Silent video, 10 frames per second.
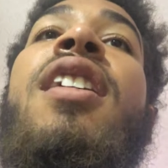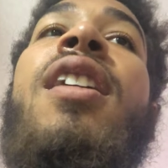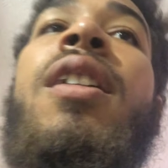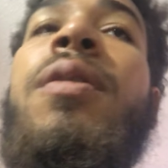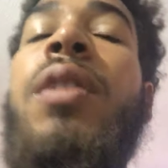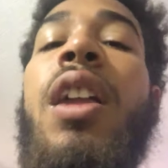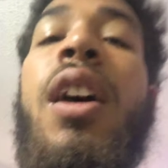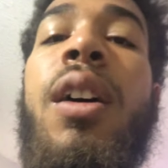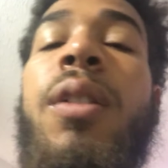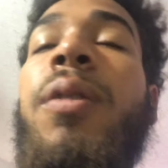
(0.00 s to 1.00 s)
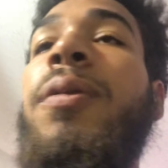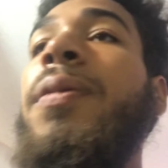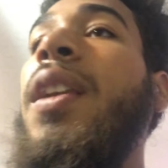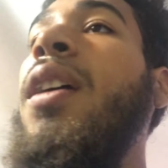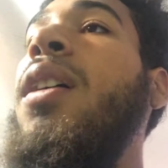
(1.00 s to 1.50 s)
of love,
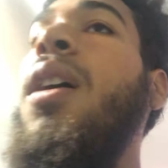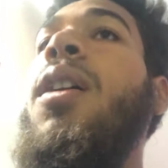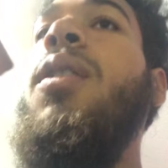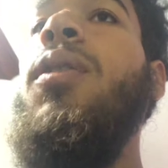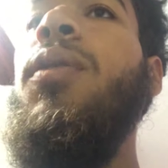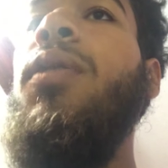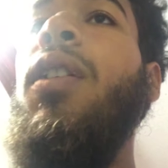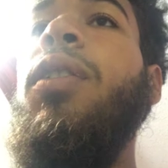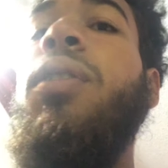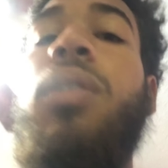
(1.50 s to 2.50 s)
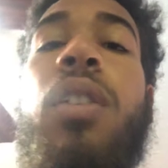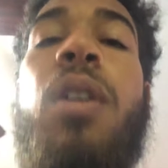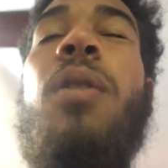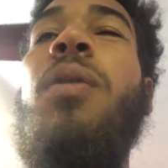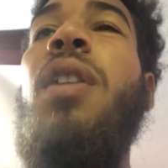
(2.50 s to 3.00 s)
of, of,
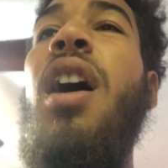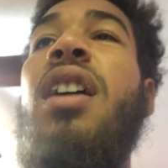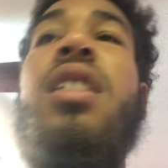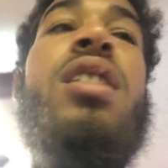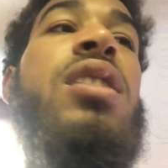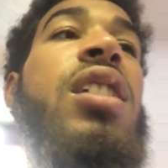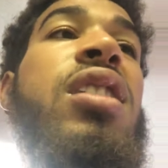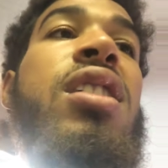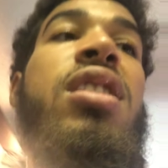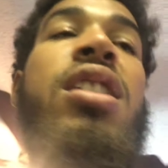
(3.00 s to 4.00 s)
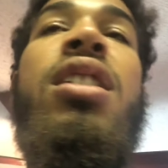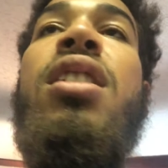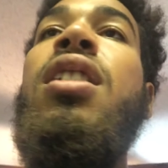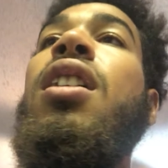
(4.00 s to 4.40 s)
of authenticity,